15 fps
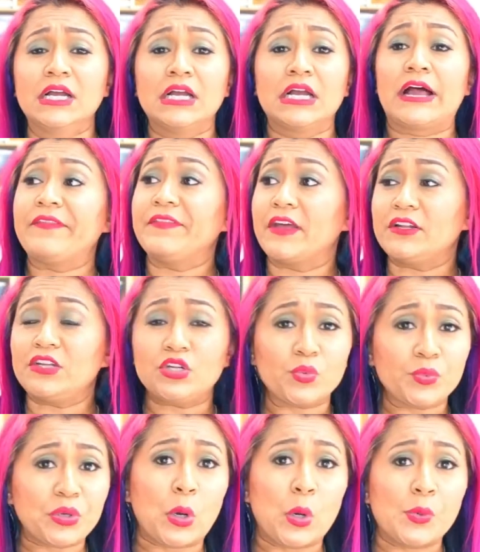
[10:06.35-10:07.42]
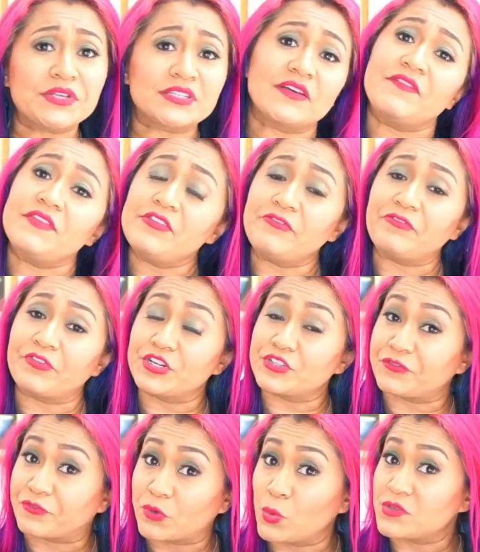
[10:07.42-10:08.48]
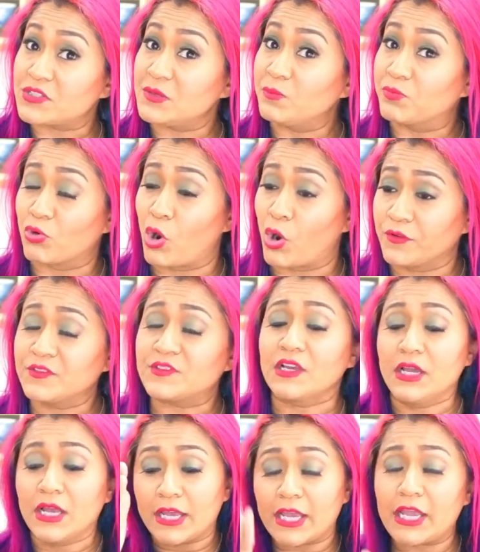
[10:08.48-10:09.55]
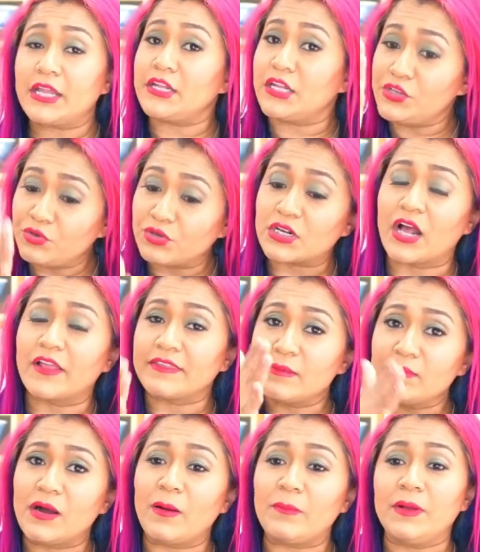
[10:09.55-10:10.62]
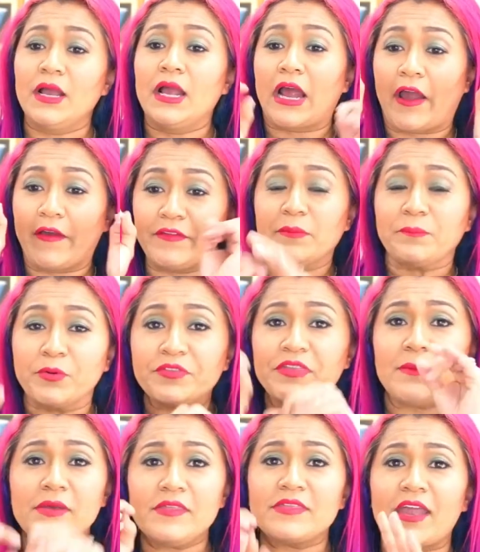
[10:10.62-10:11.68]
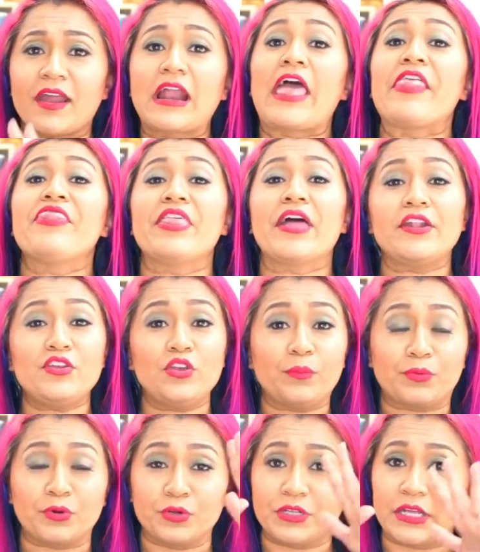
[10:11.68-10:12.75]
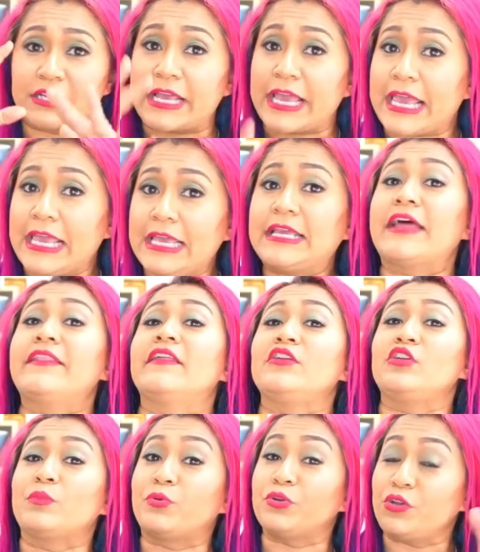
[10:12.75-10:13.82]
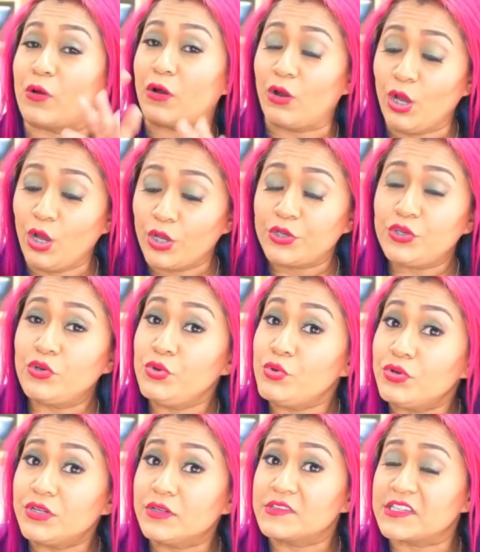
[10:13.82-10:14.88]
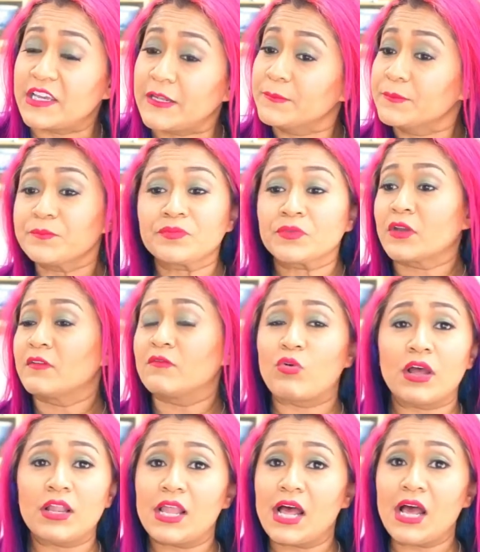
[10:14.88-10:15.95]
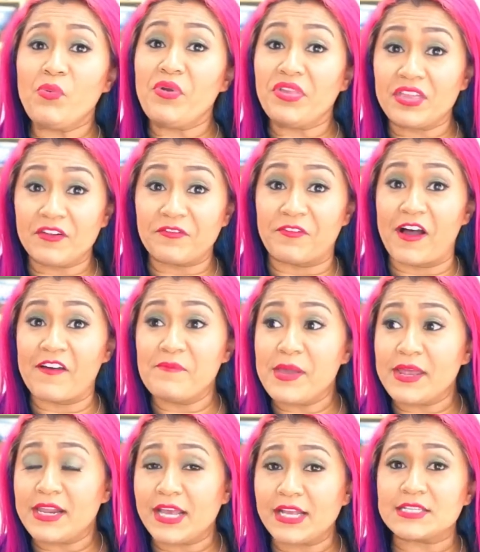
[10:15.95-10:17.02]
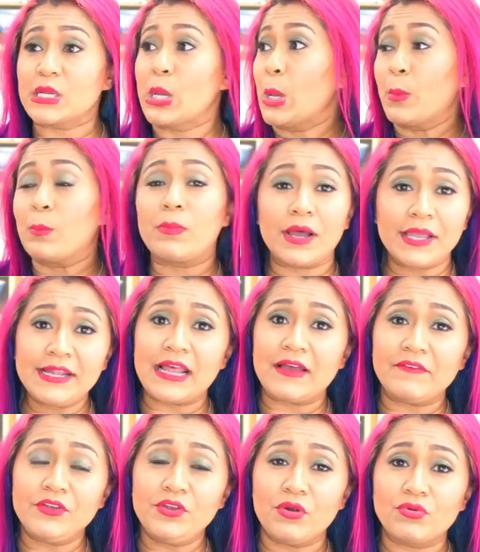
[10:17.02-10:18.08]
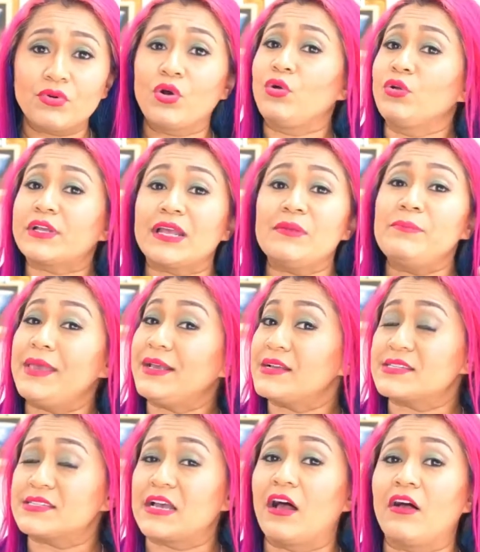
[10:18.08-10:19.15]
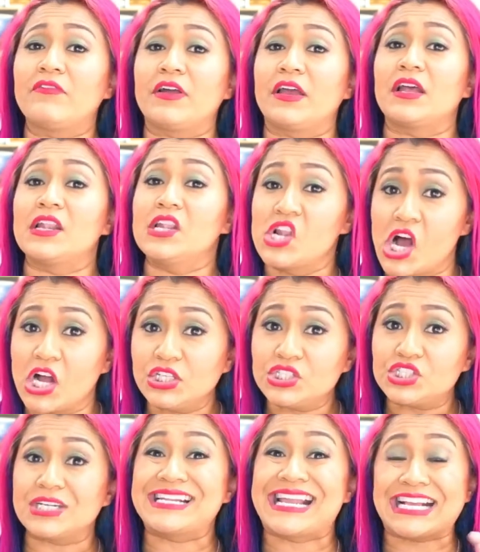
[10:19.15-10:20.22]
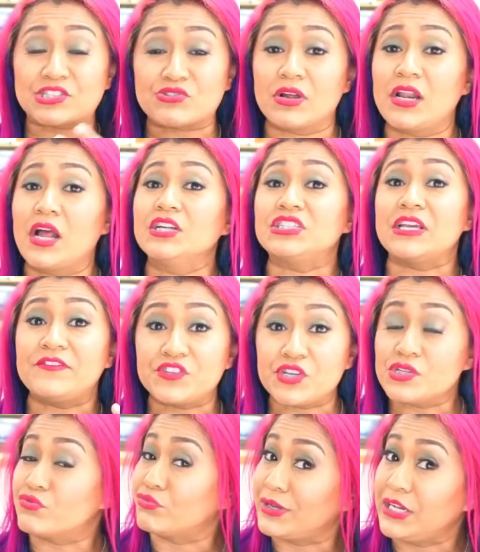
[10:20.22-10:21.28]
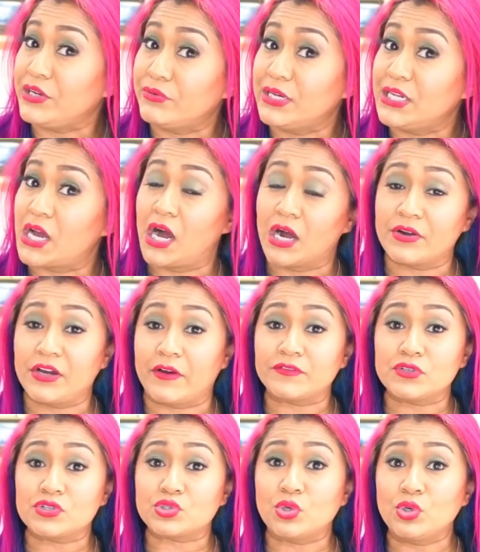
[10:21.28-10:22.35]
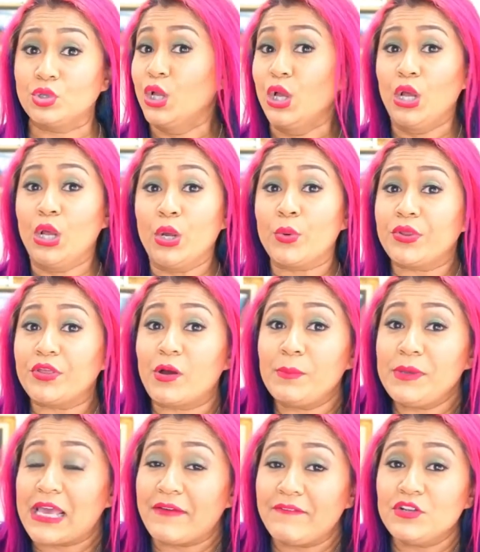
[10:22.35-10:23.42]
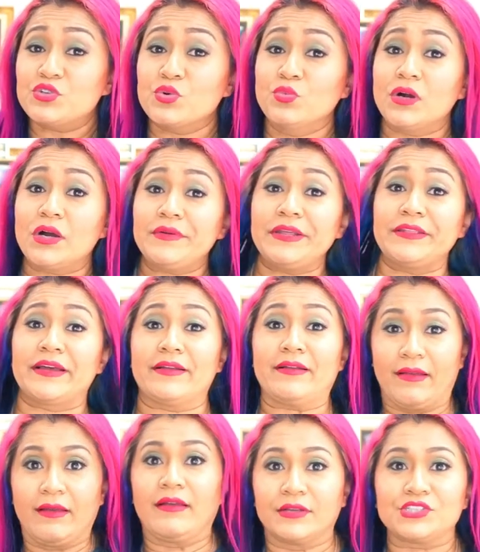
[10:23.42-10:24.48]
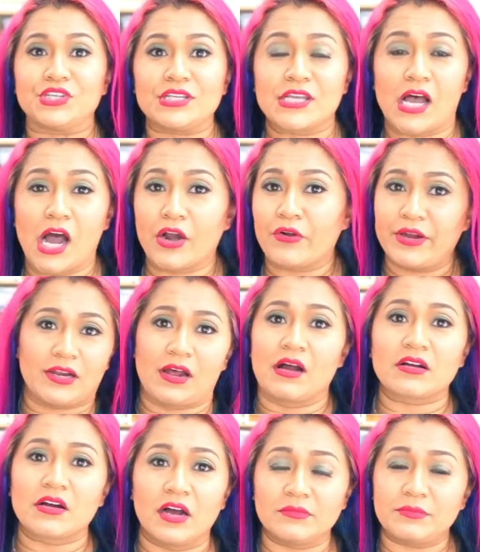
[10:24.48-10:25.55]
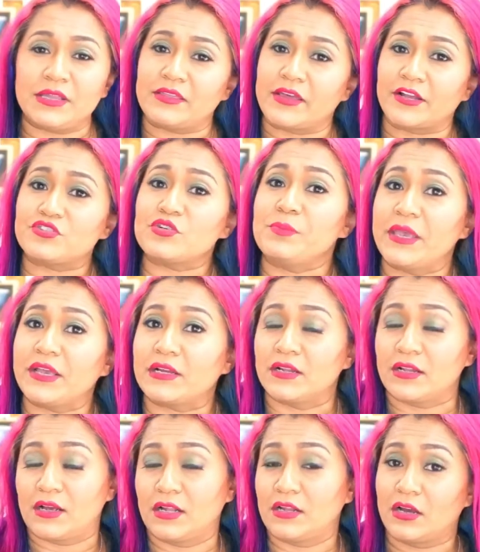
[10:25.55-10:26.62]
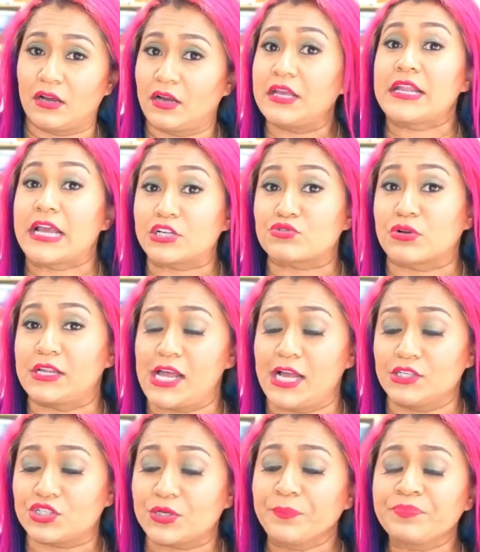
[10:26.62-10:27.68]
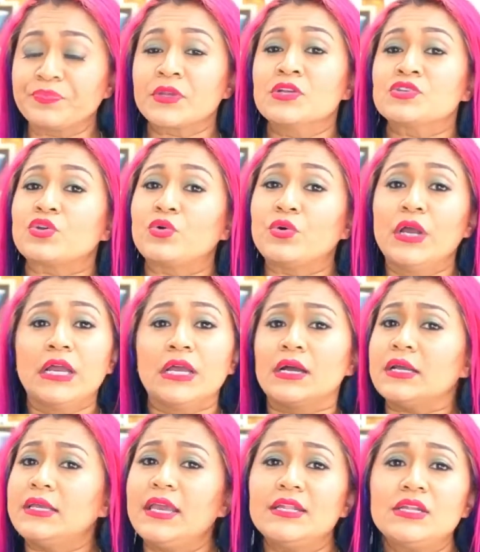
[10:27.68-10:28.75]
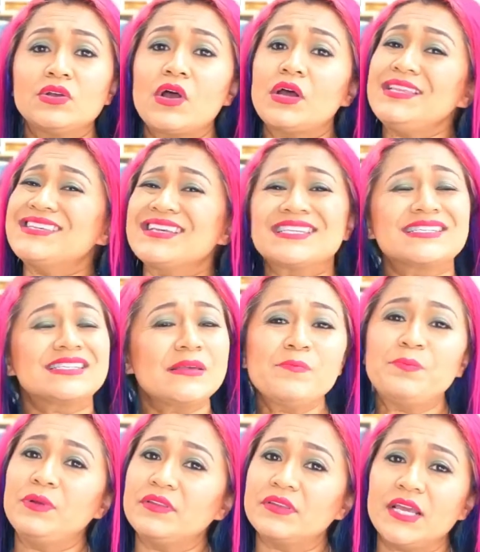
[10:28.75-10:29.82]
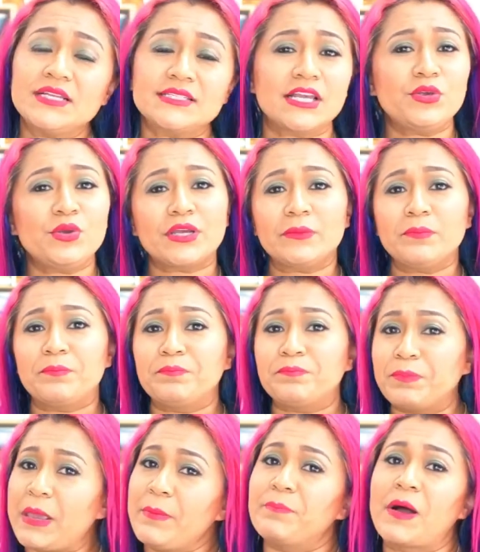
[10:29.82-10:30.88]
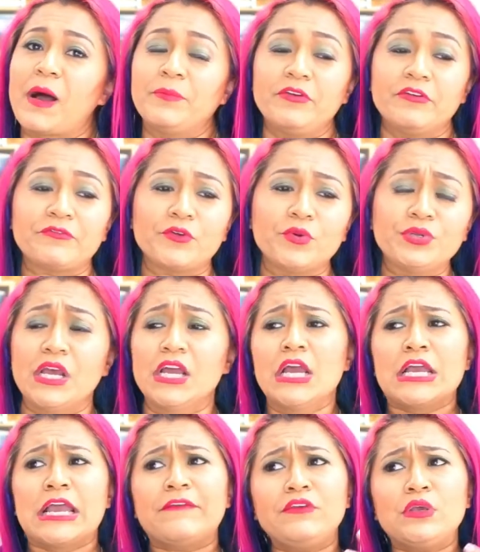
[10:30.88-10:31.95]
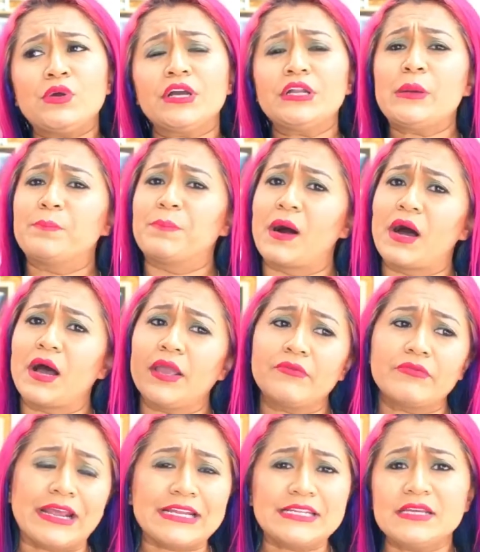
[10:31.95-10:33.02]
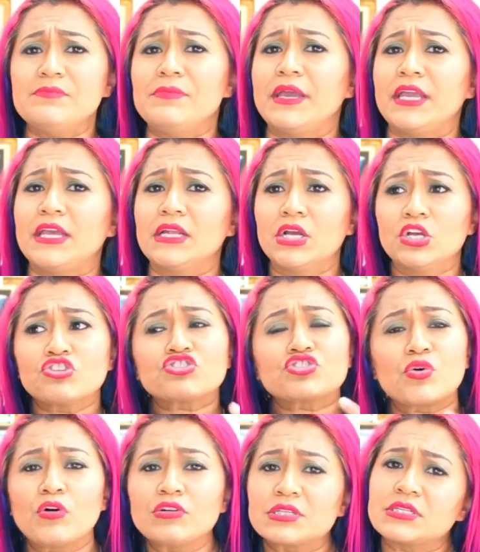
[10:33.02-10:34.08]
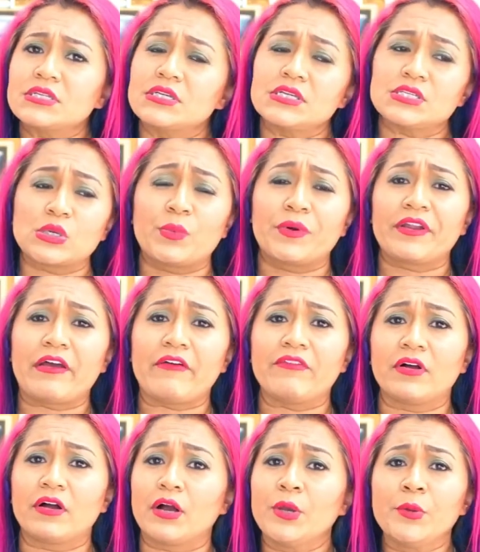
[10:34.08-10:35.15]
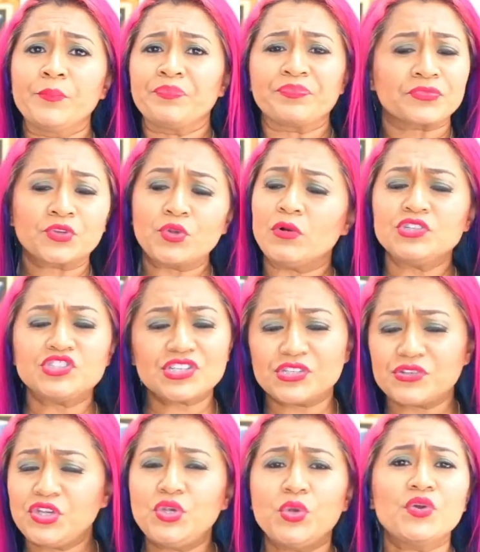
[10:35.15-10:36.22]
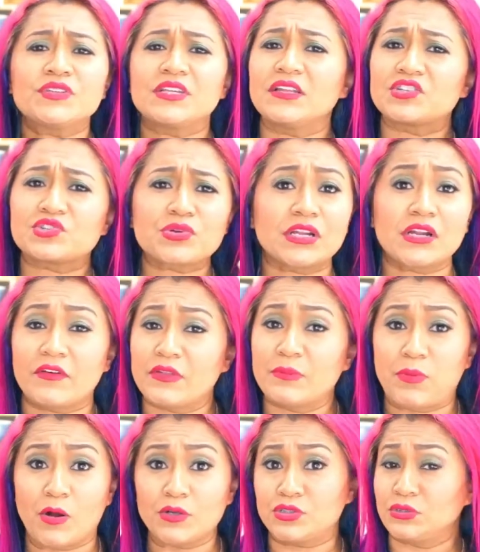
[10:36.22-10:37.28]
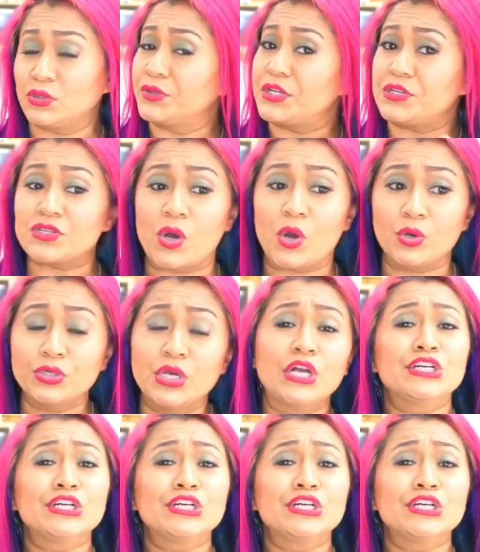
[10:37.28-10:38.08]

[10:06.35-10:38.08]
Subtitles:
And then, you know, we always have in the fridge frozen prawns, and then you cut them up and then put them in there, and then you put an egg and then you put your noodles in. Voila, within 5 minutes, my 11-year-old can make herself a lunch, an extra lunch, if she's really, really hungry after school, without me having to worry that she's hungry and I can't be there to make her an extra lunch. So again, you know, it's the simple things that you can pimp up your food. If you're gonna buy ready-made sauces or whatever, don't just use it straight out of the bottle on its own.